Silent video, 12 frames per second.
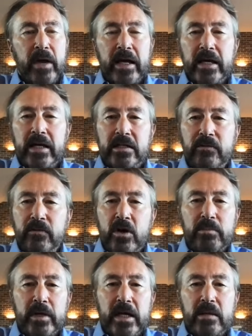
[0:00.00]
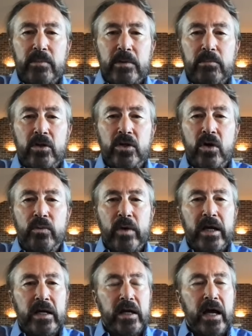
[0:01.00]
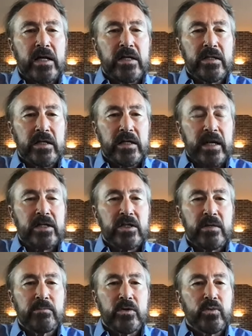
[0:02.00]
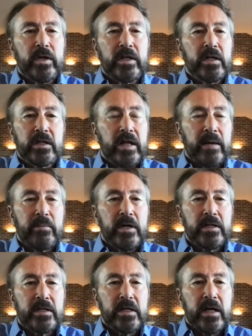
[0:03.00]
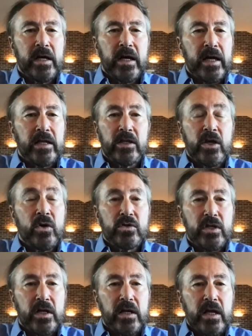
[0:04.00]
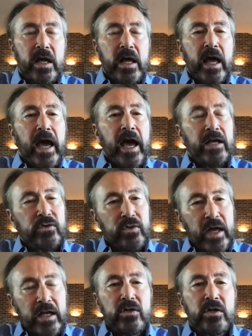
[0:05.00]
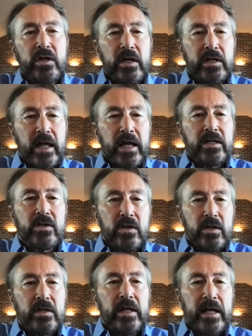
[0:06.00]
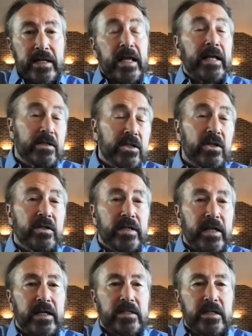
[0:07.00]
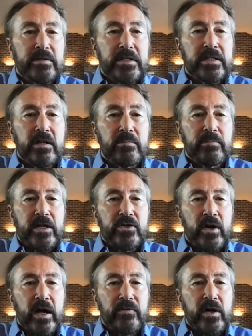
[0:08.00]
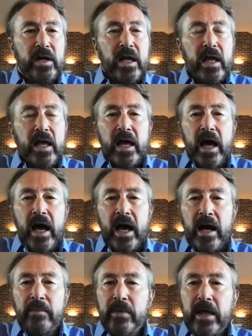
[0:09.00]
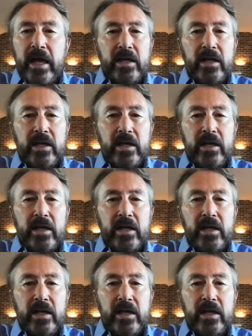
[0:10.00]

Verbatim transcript: mean, I get to the very beginning, people don't recognize the connection between the climate and the ocean. And so it's still a major effort. I